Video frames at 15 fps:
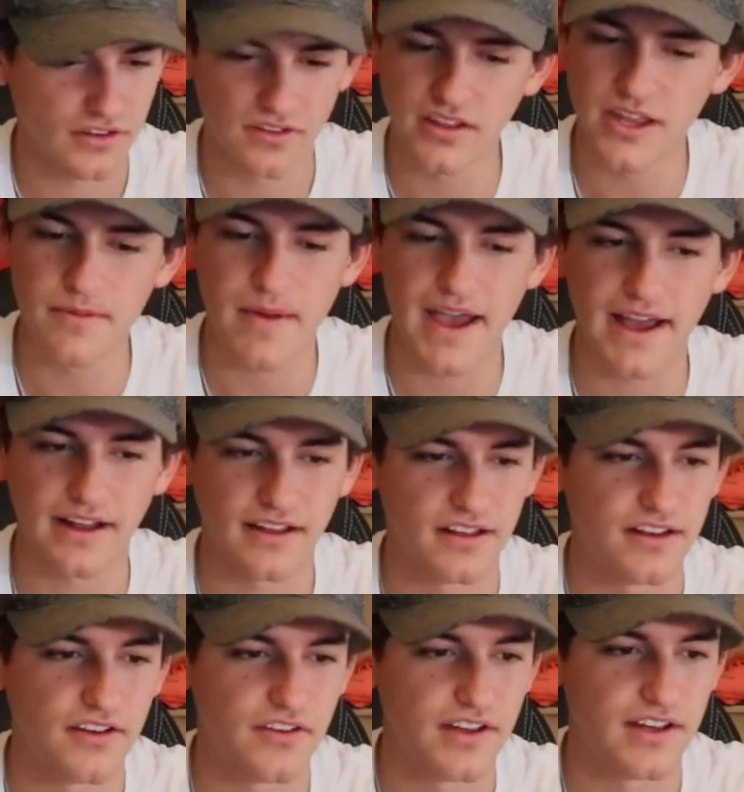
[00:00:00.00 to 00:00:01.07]
Just lay back
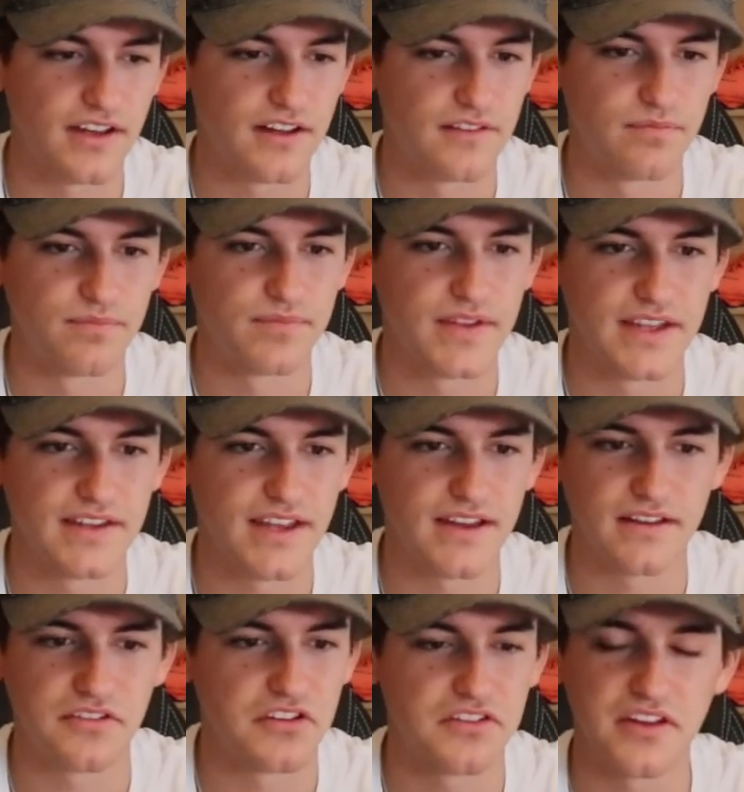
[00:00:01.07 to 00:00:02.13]
and
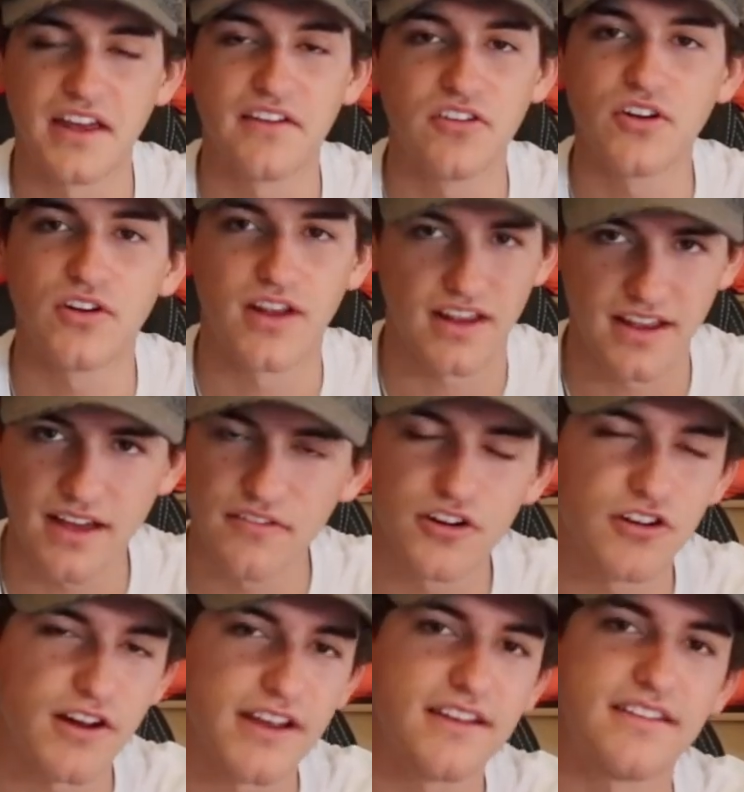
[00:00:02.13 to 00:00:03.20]
yeah, just have a
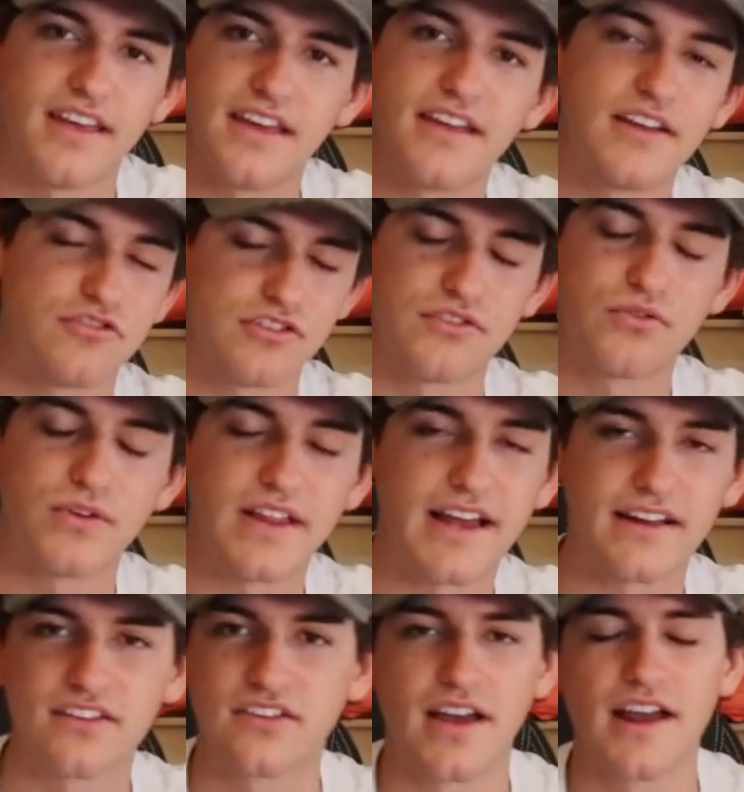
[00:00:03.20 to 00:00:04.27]
great day and just
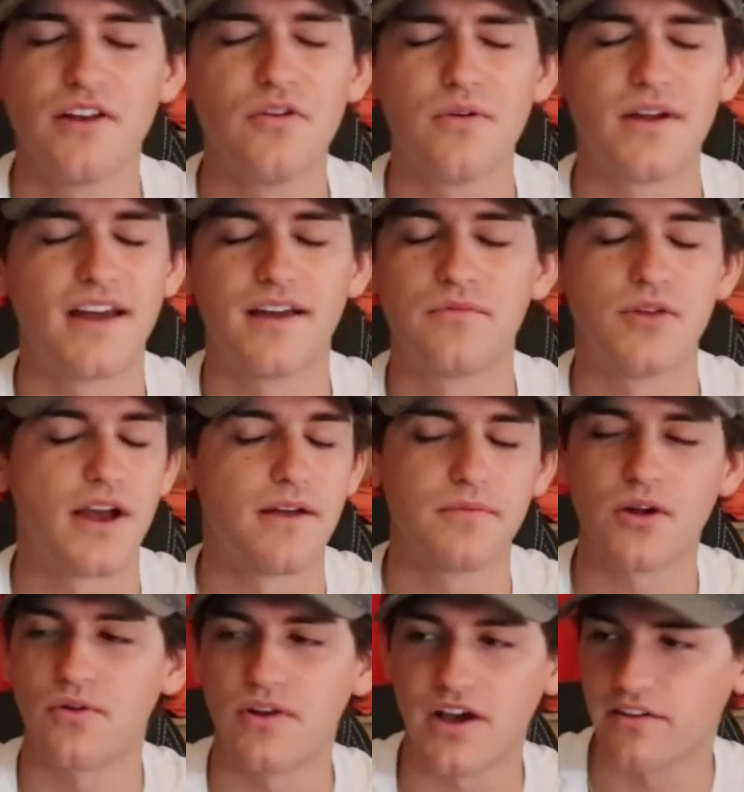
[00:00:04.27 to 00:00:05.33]
relax. I don't know what, I'm
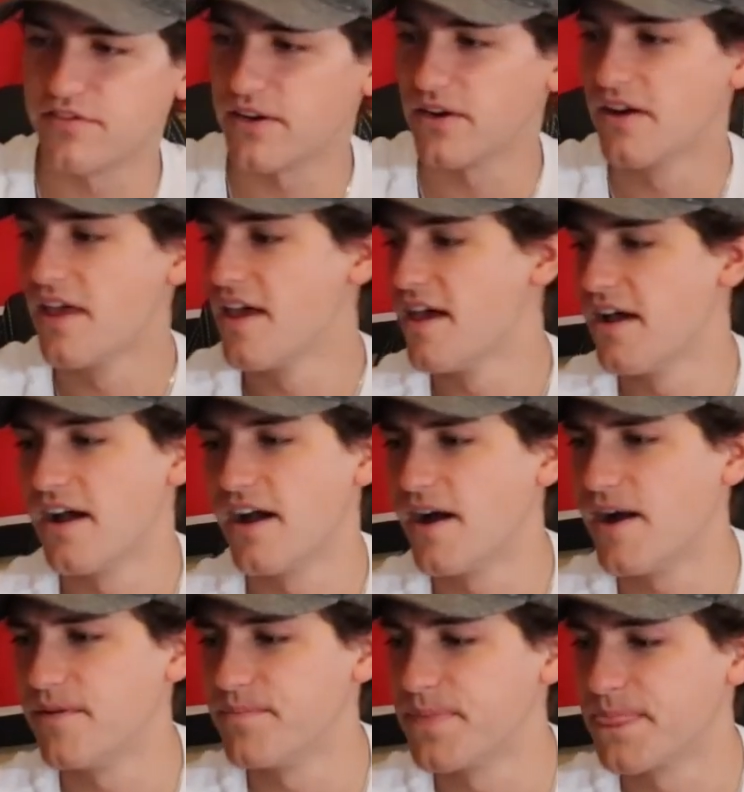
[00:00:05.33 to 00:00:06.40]
going off here.
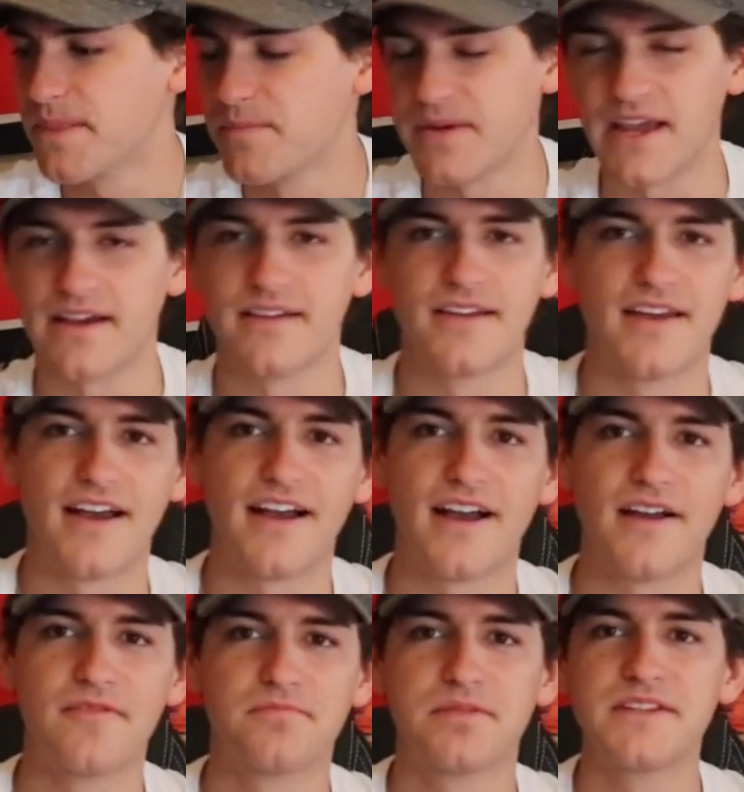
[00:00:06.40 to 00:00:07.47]
But yeah,
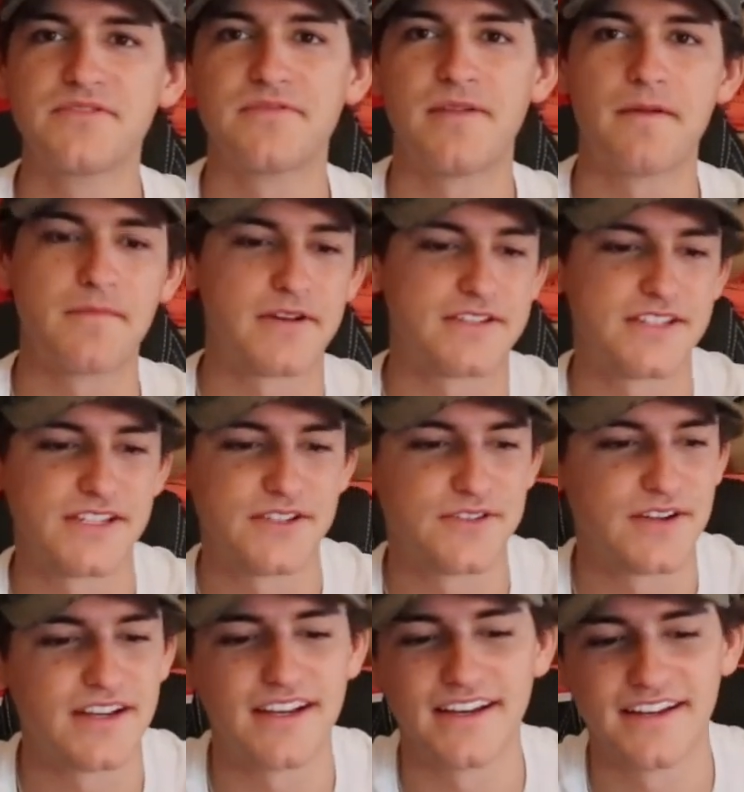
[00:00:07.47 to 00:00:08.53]
please remember
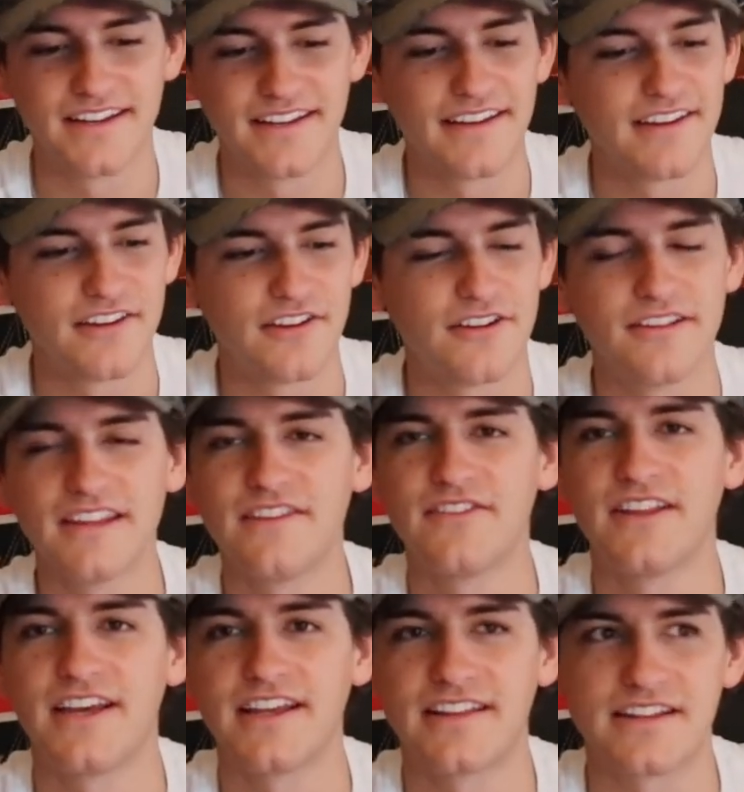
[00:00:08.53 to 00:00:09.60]
to leave a
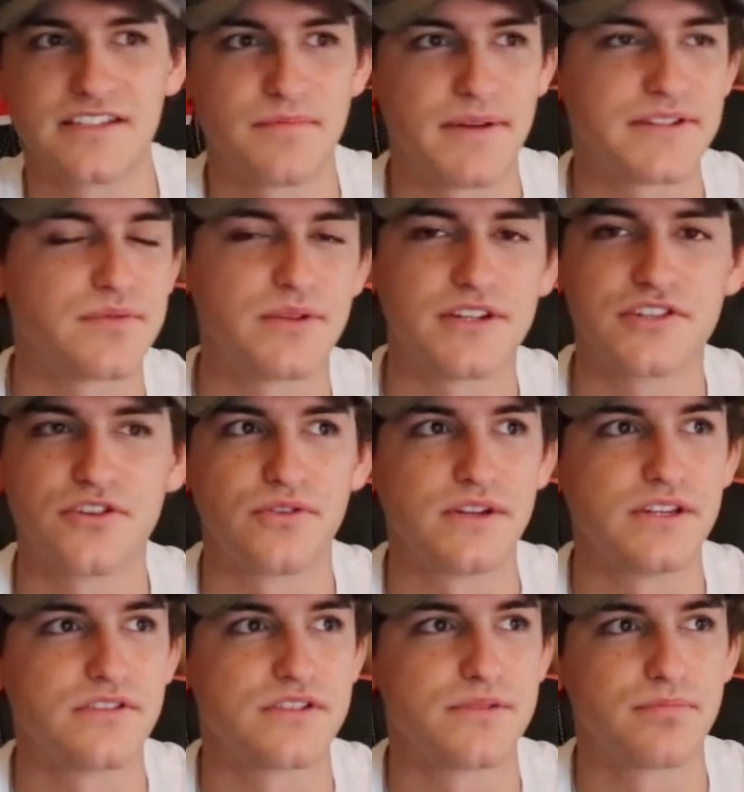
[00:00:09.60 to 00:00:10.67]
like. That's the best way of
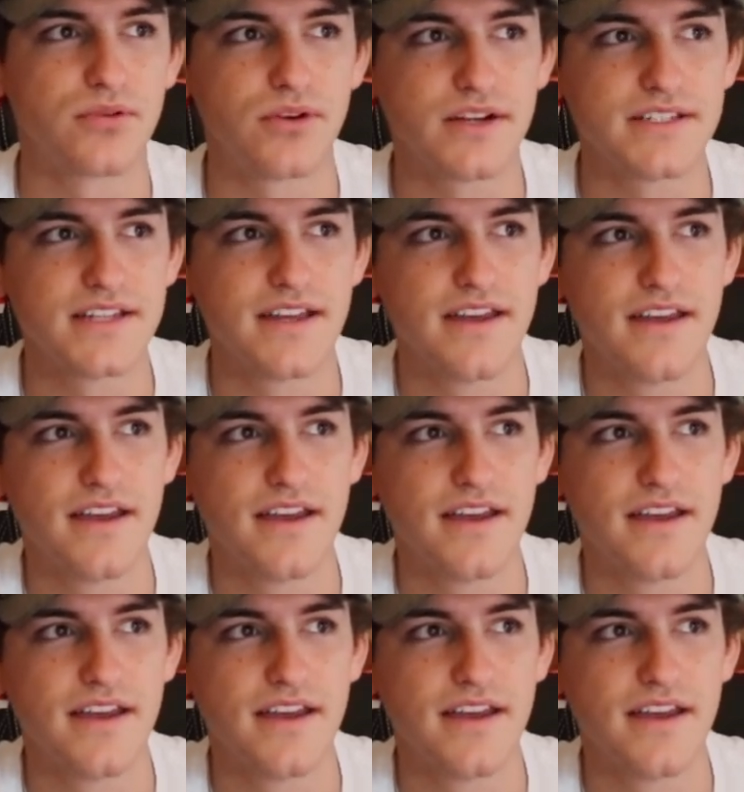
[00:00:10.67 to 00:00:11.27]
showing your support.